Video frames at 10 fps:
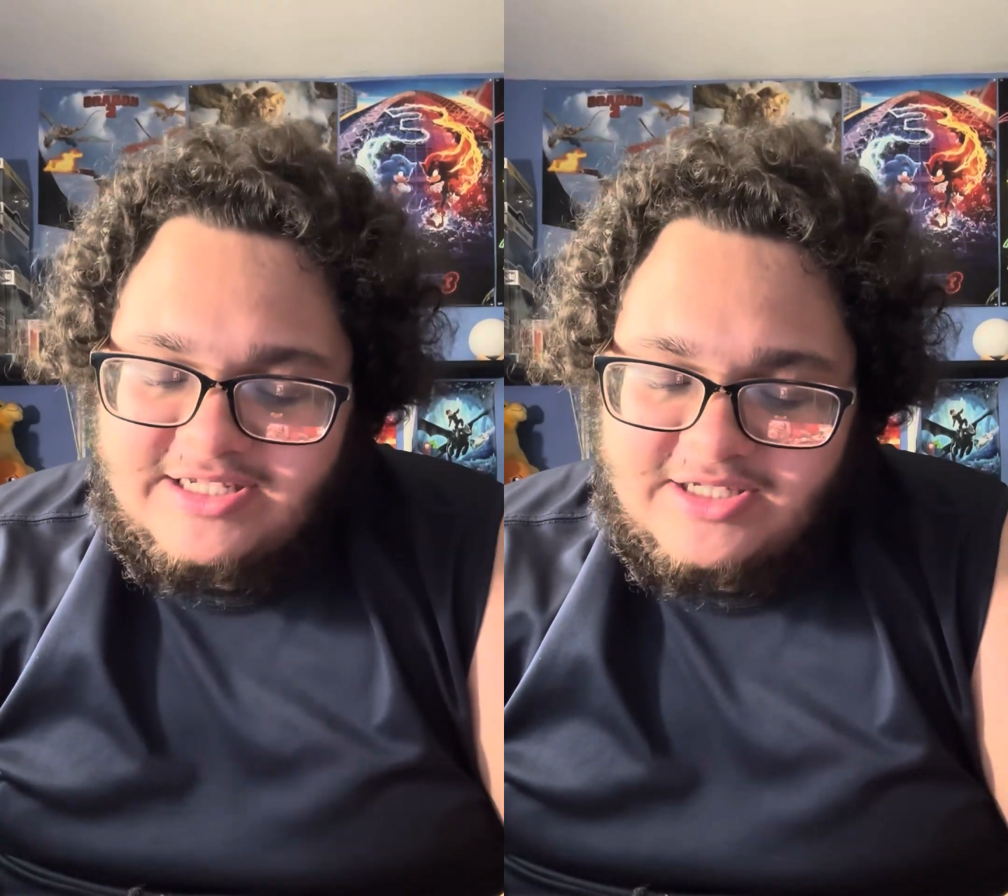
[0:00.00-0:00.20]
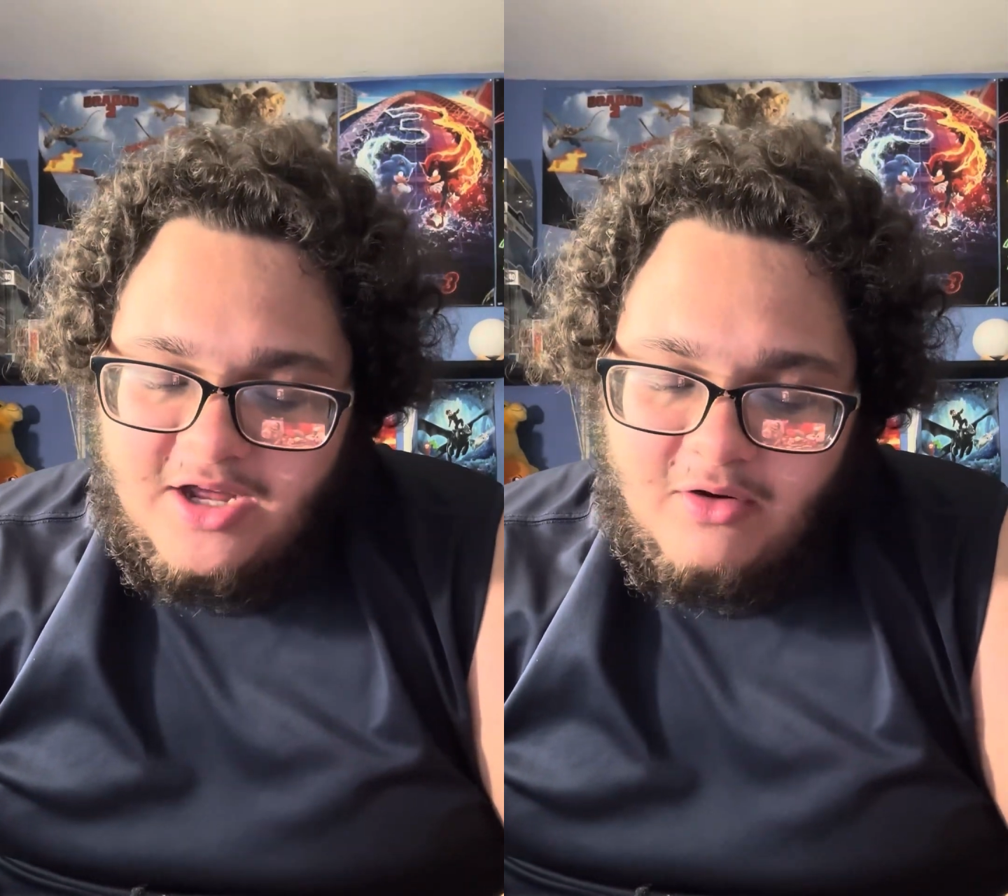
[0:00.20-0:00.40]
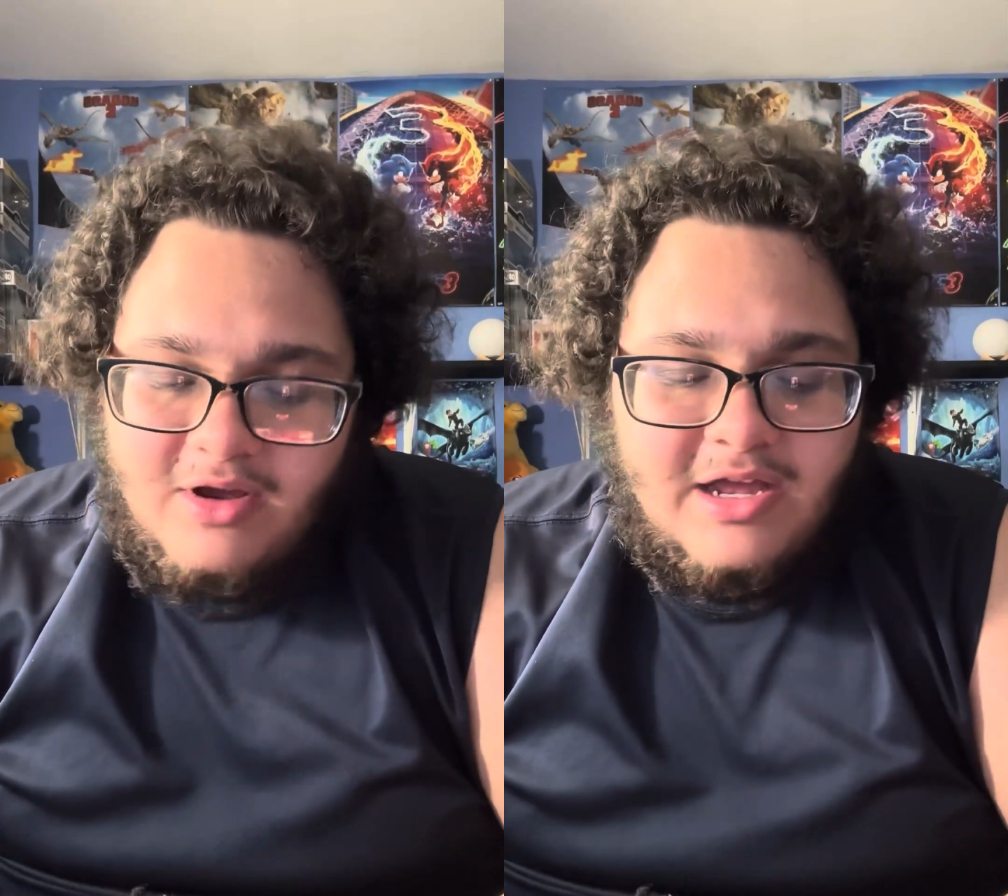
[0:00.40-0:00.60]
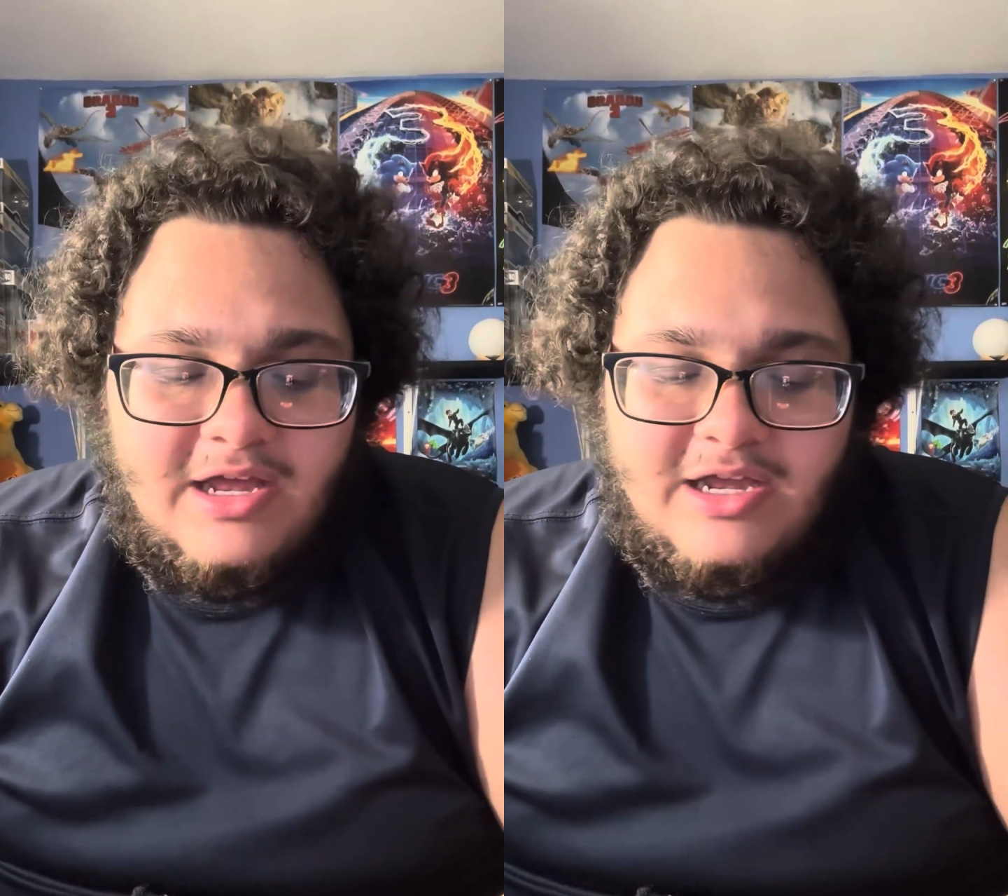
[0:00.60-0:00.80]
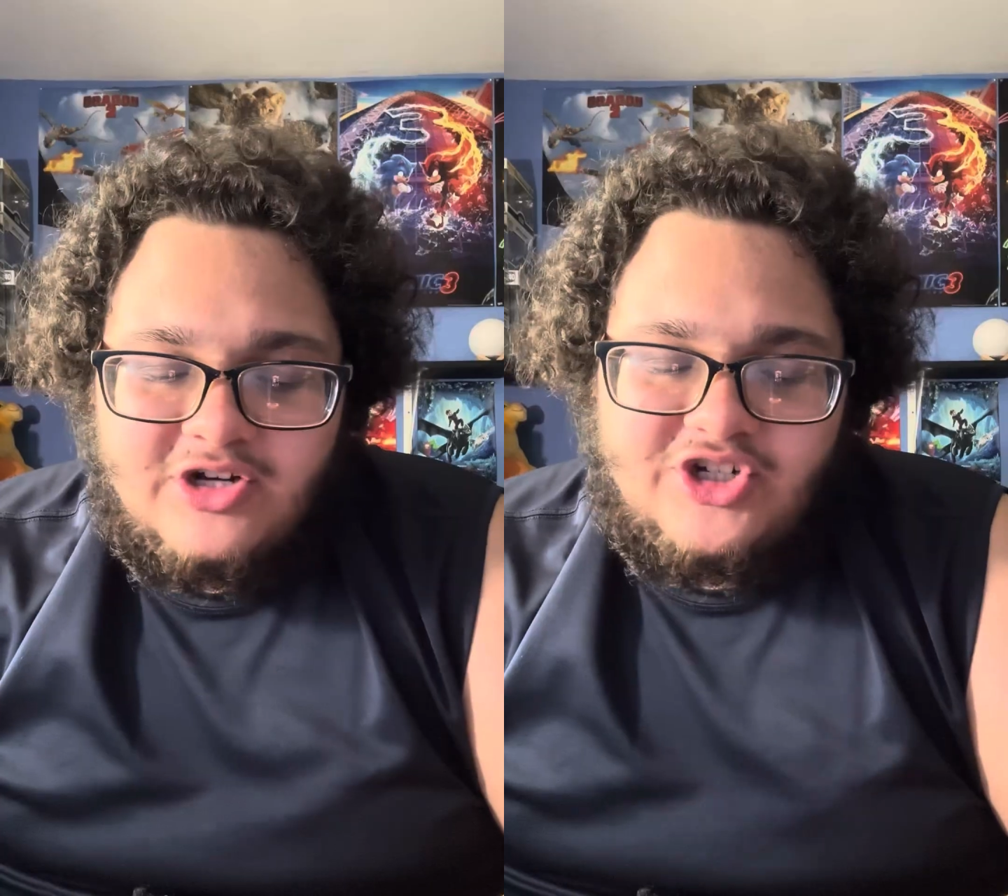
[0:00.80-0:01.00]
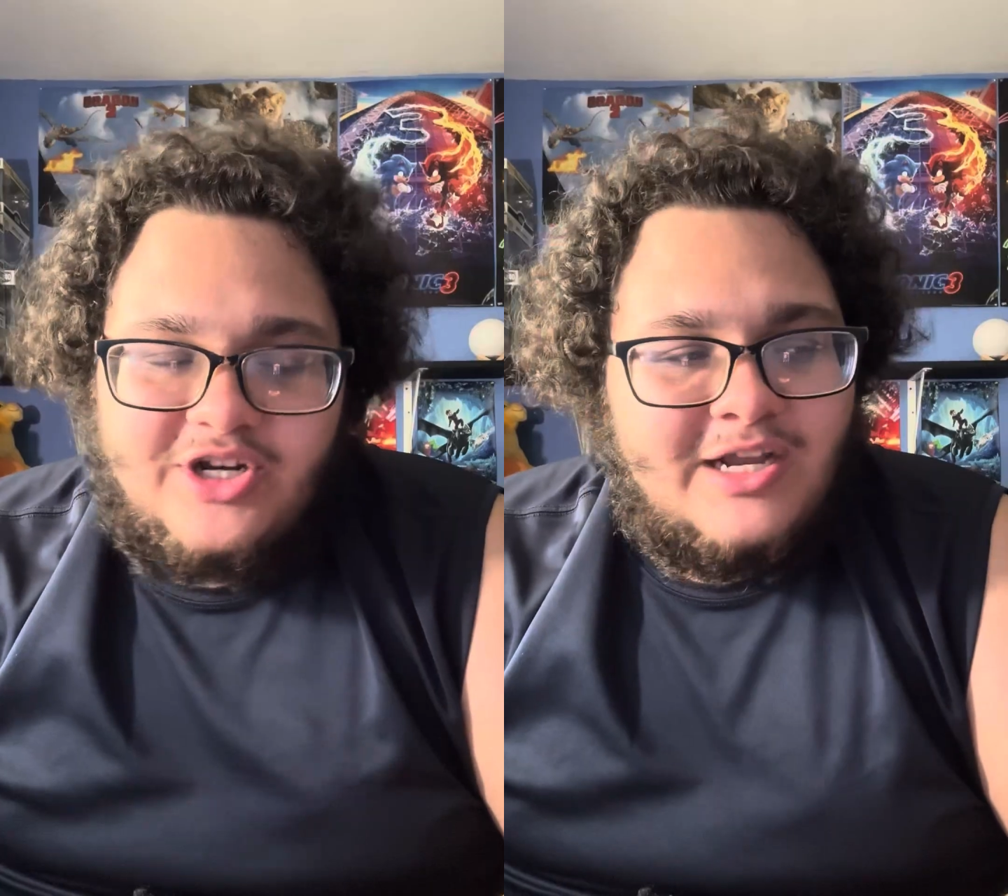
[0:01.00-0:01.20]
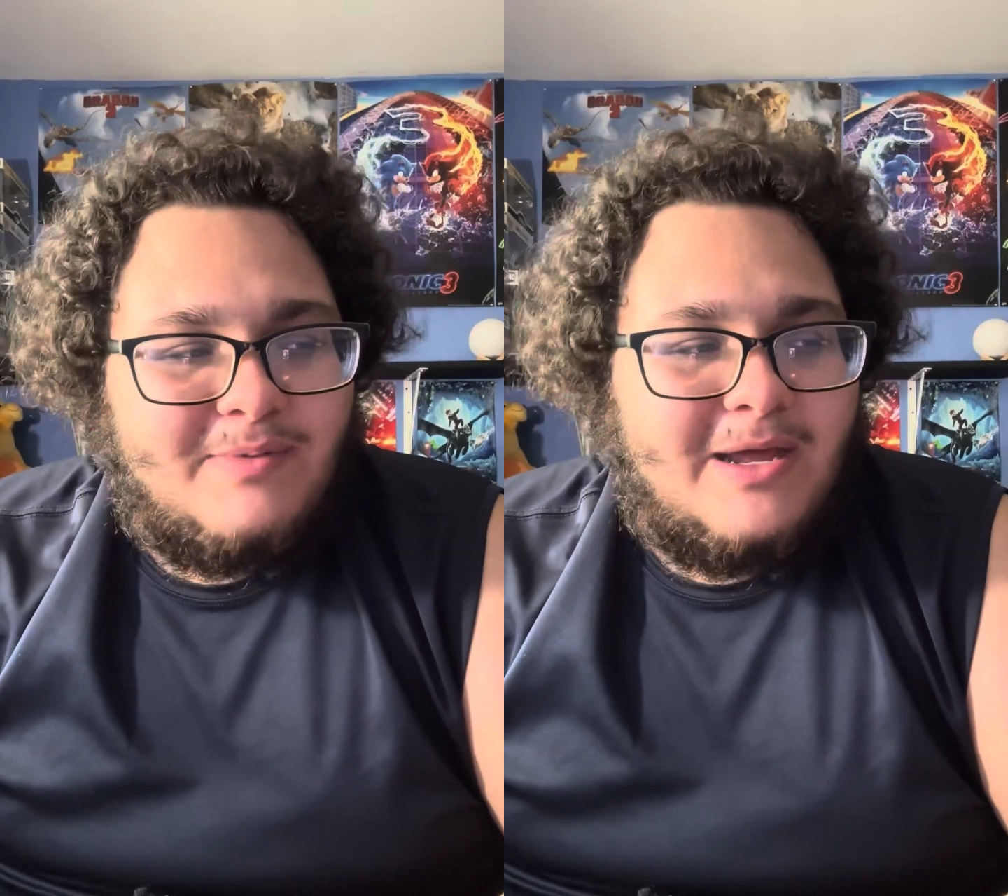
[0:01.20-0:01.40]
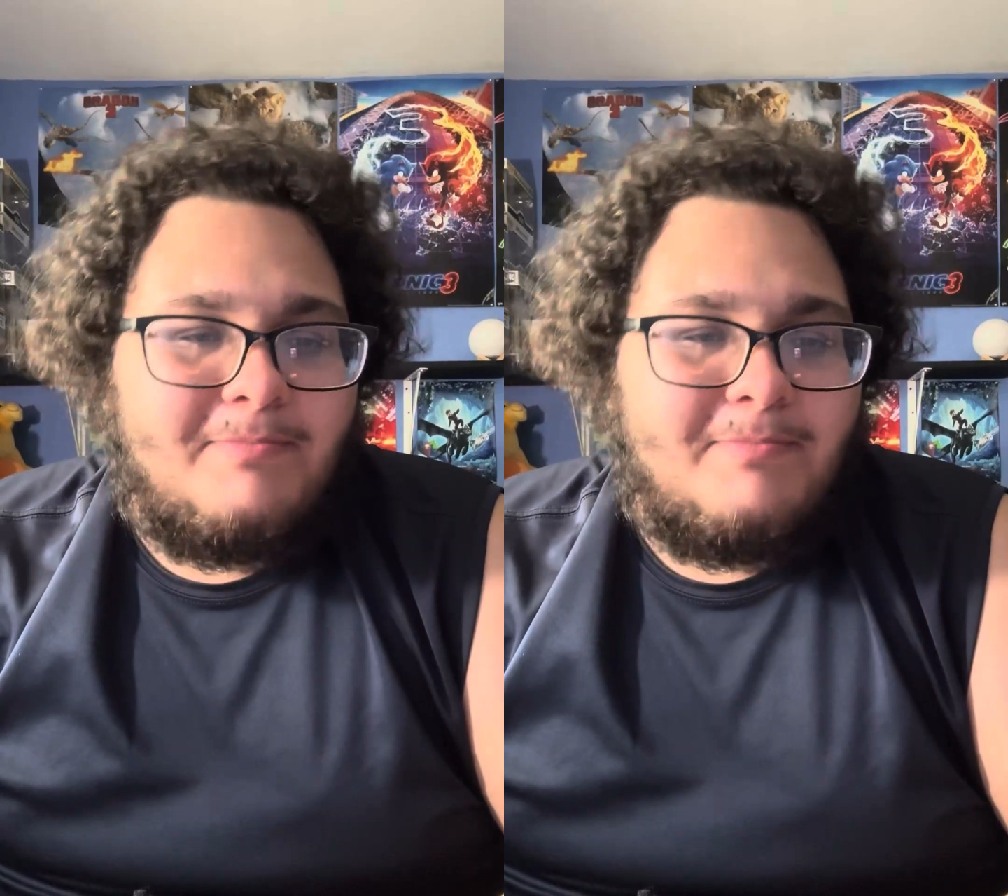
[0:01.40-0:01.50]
So, shouldn't he be